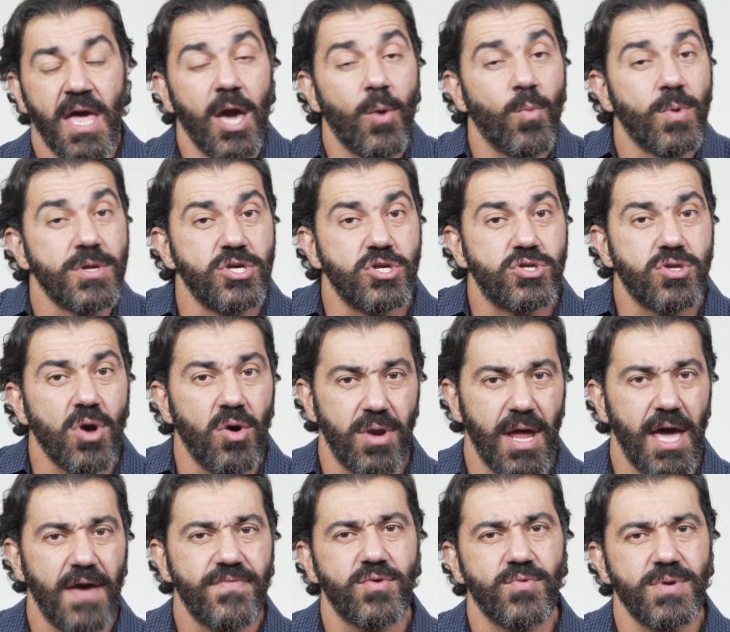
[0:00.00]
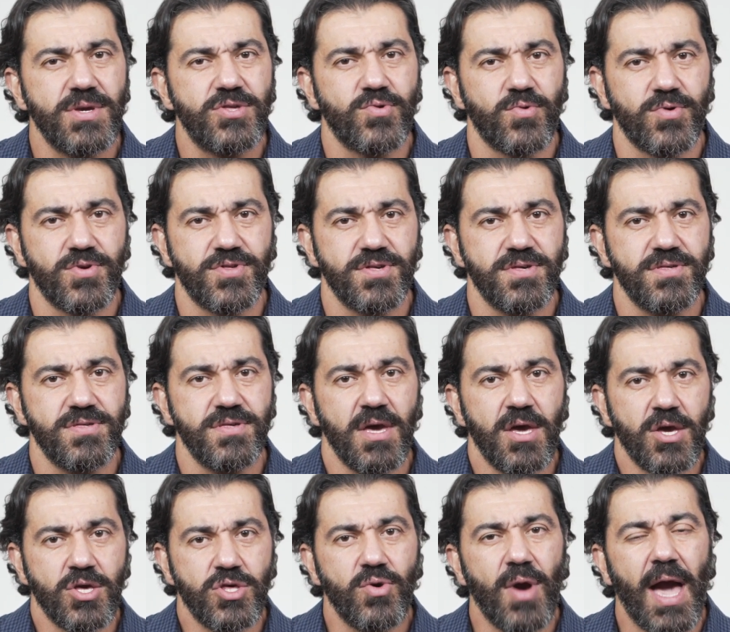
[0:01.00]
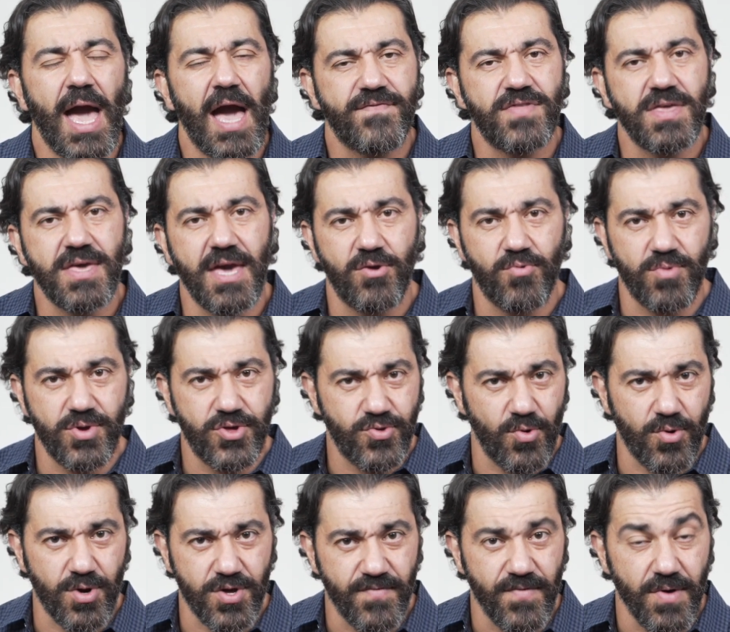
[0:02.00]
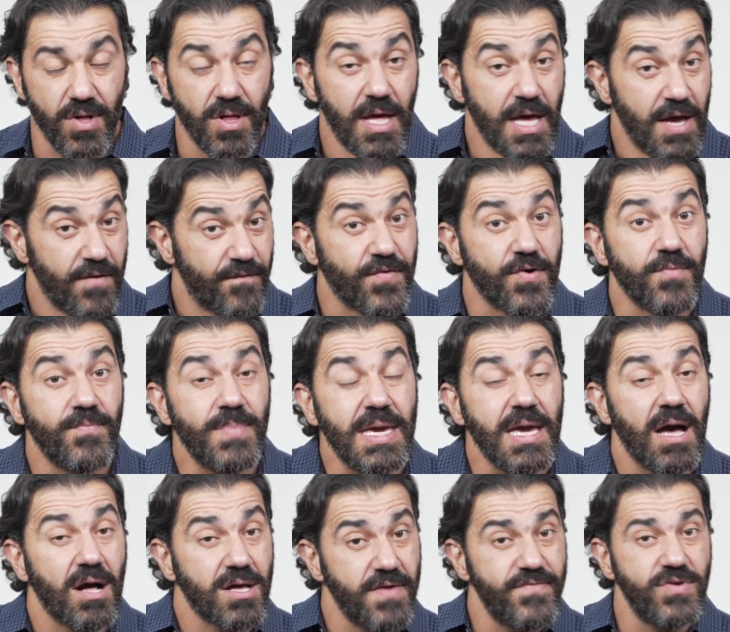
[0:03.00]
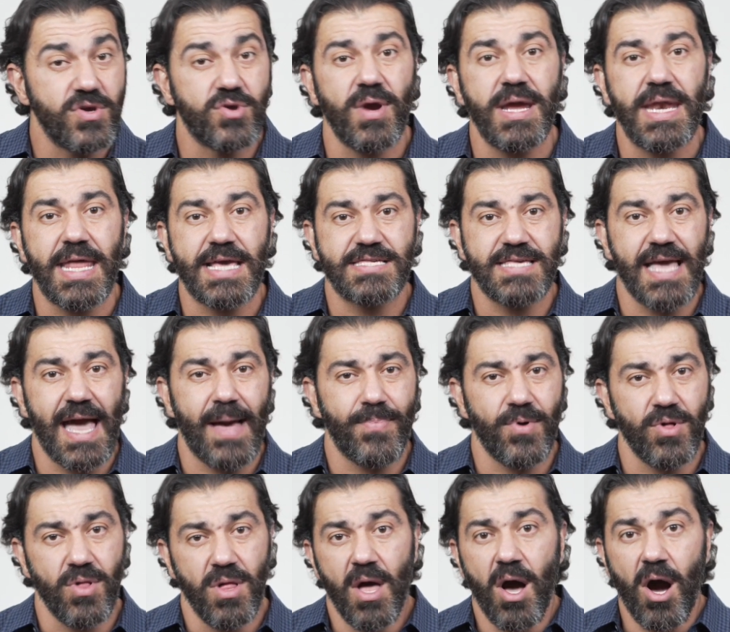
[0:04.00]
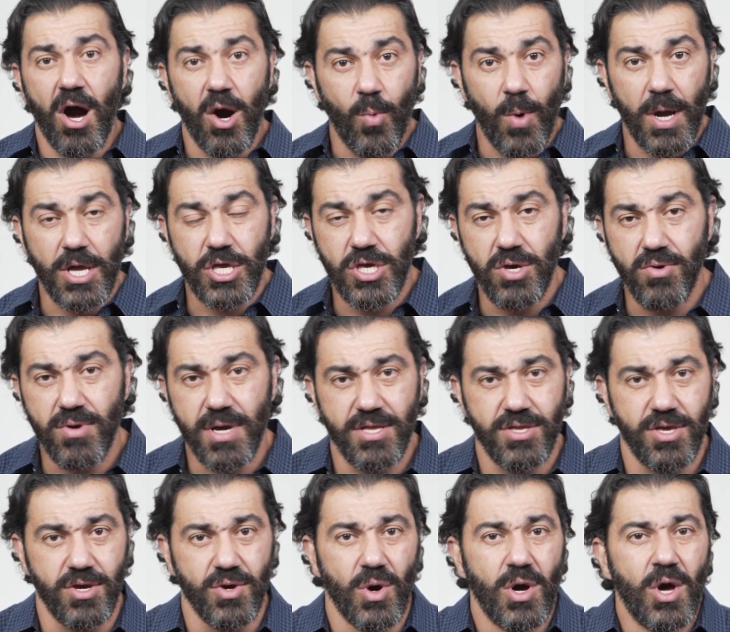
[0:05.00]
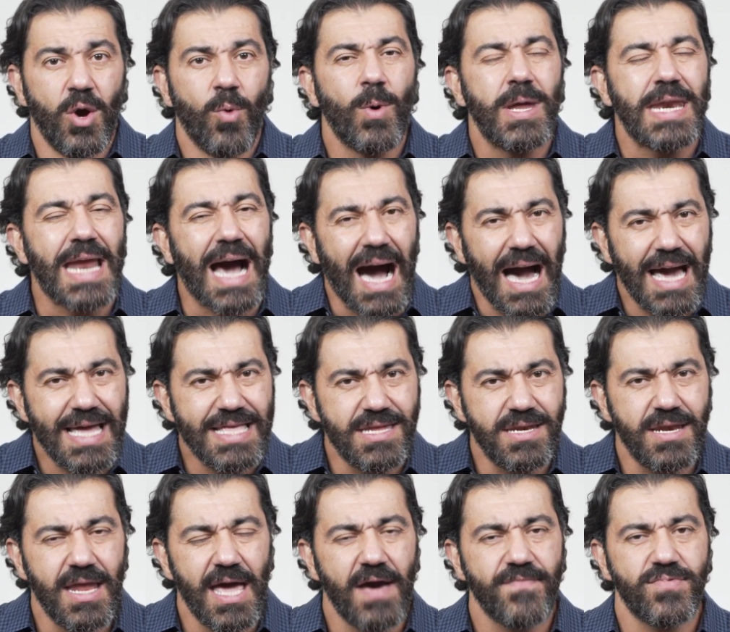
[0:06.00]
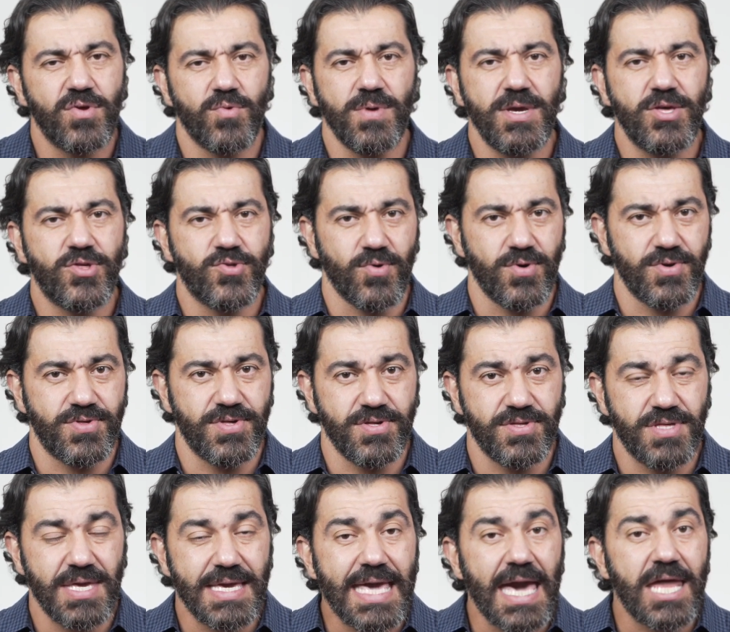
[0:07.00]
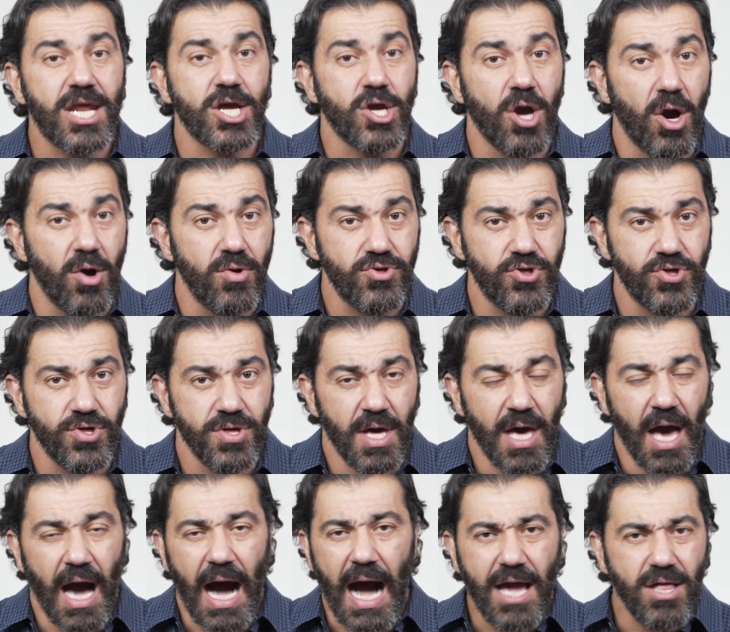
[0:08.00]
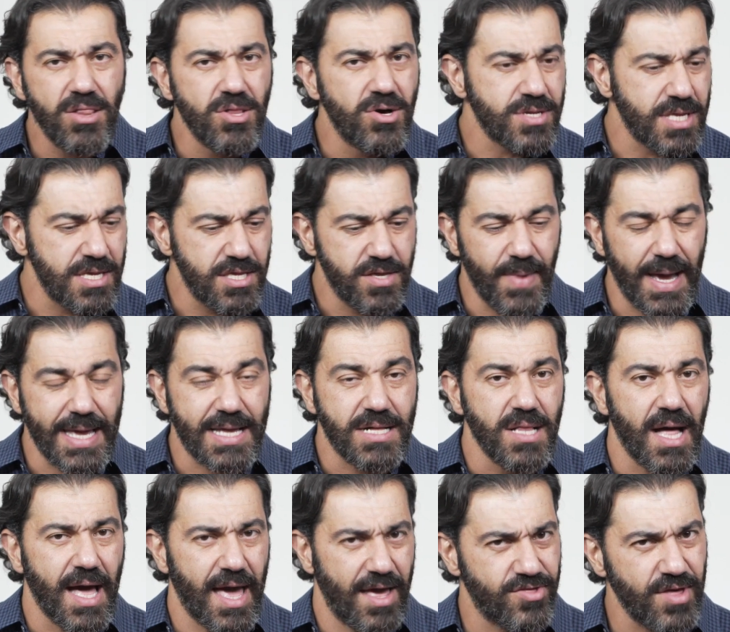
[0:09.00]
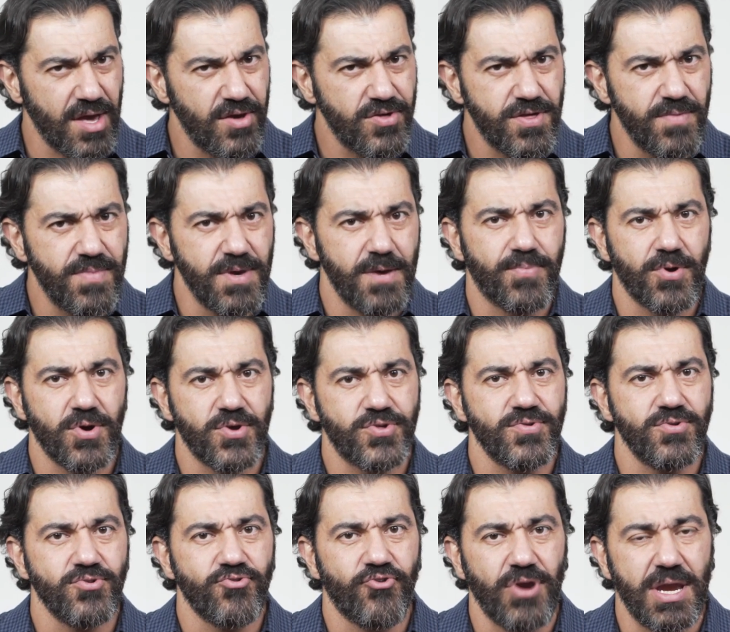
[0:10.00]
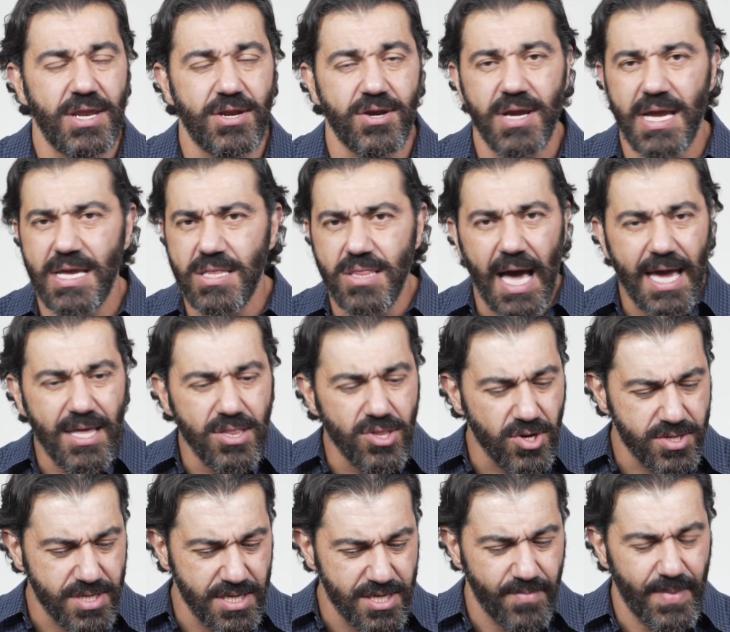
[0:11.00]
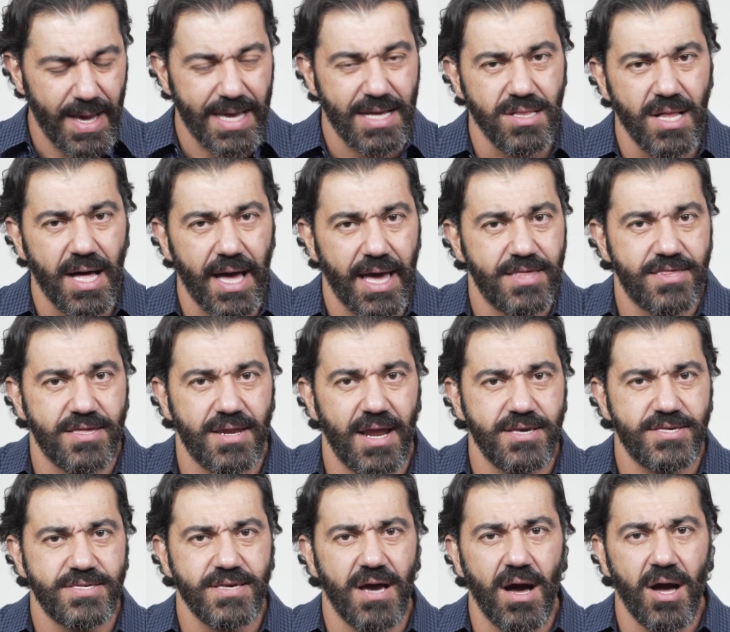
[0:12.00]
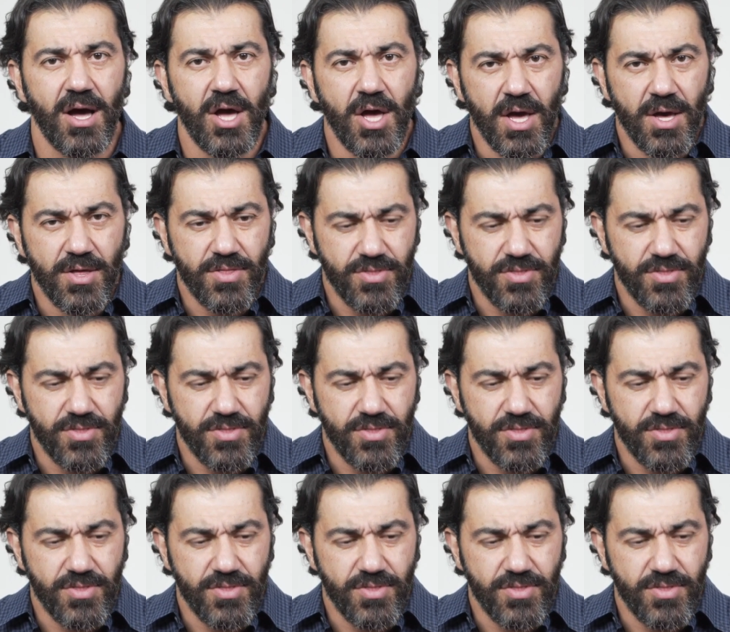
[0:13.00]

And when you don't have the resources, you have to get resourceful. For me, I'll give you a great example on what you can do. When I didn't have the resources to get a coach, I looked into my clients. I used to be a personal trainer, and I looked into my clients and I saw